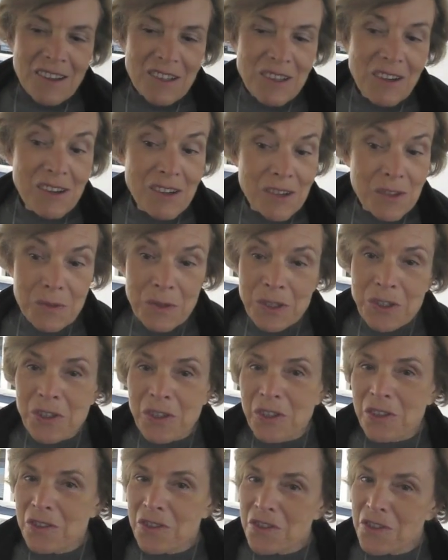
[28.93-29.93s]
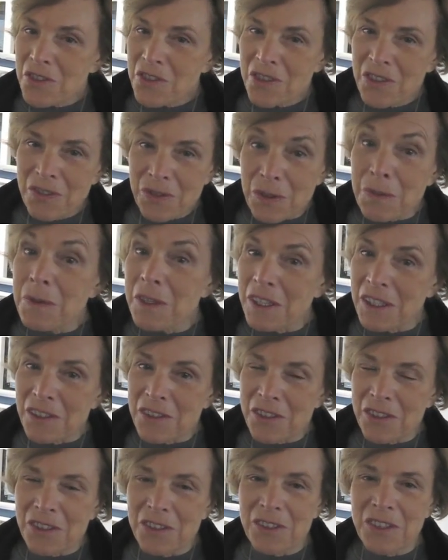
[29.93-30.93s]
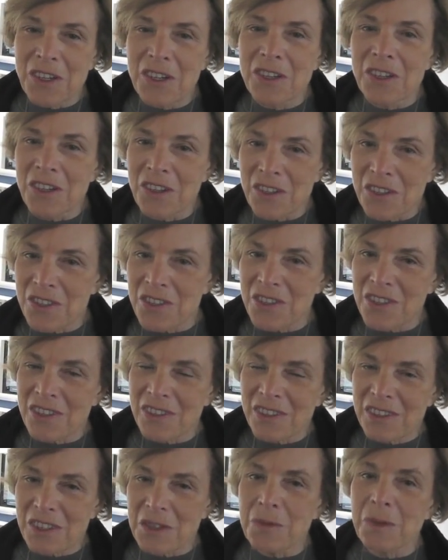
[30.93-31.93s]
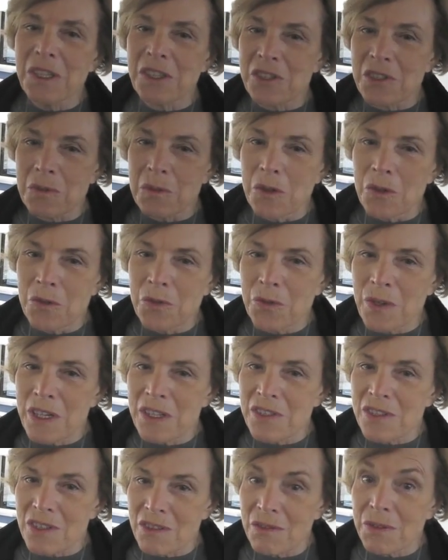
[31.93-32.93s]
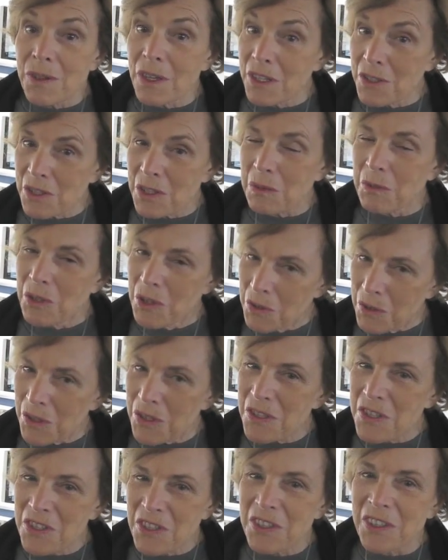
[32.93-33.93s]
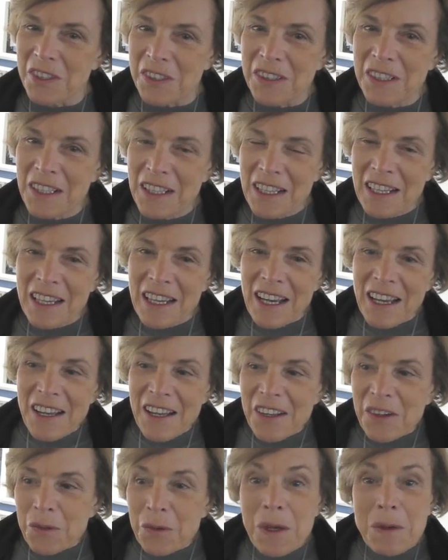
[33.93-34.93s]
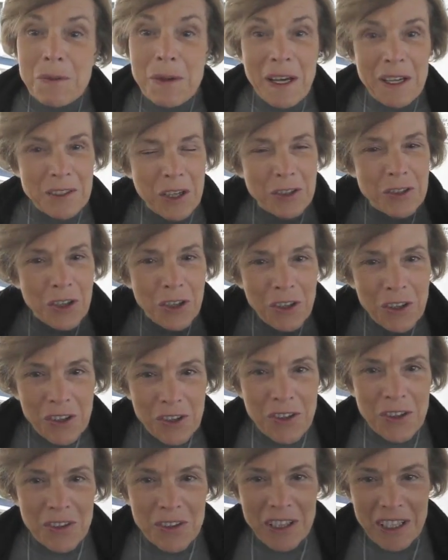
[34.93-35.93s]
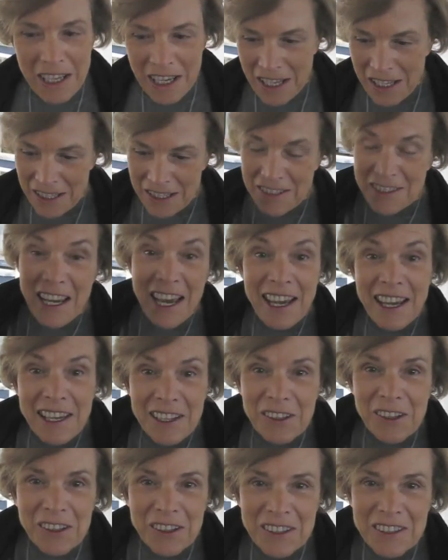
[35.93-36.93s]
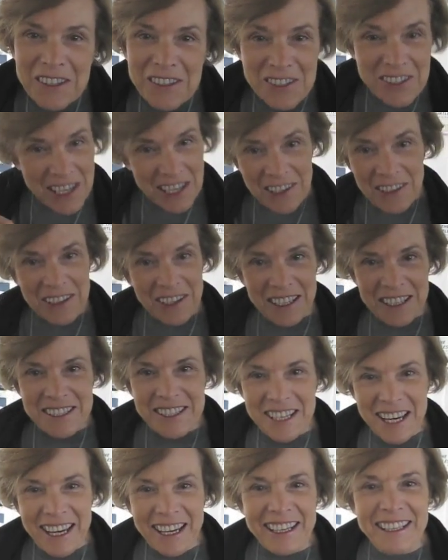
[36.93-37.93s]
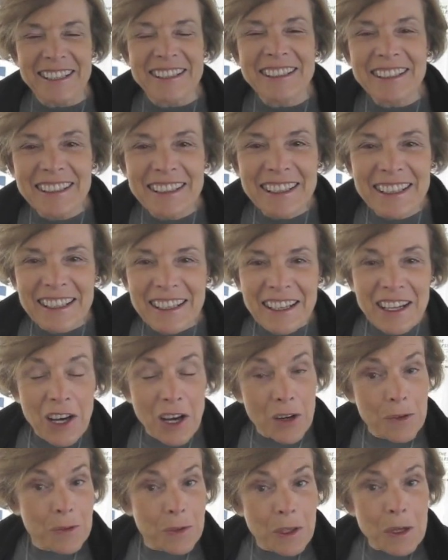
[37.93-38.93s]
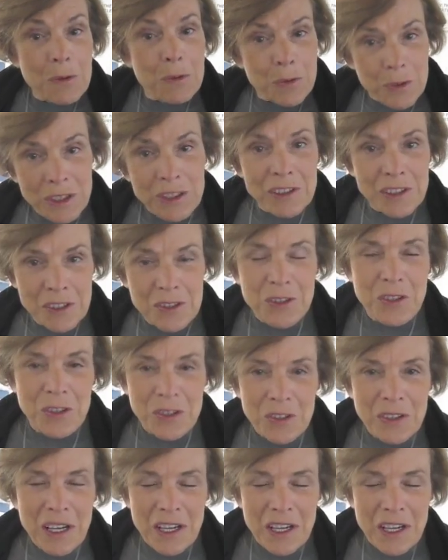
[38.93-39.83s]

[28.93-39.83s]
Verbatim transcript: uh, returns for me to Cocos to meet some old friends and find some new ones too. We found a turtle that had a tag on it, a satellite tag. A very friendly turtle,